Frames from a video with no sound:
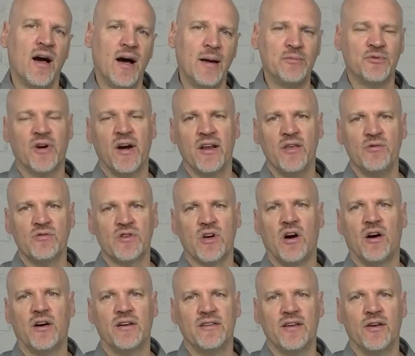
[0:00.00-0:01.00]
I'm trying to use
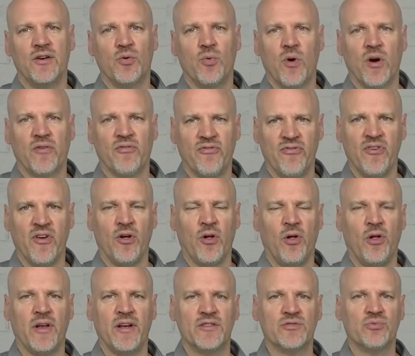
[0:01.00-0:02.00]
content-aware
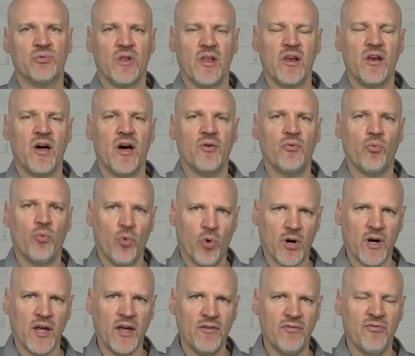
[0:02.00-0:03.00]
fill and it's really not
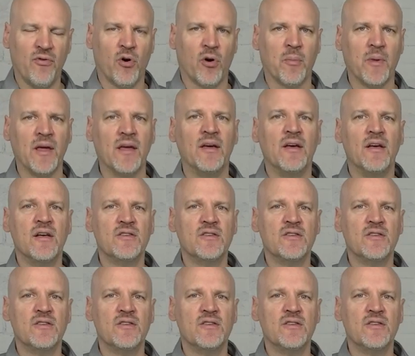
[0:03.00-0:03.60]
working for me.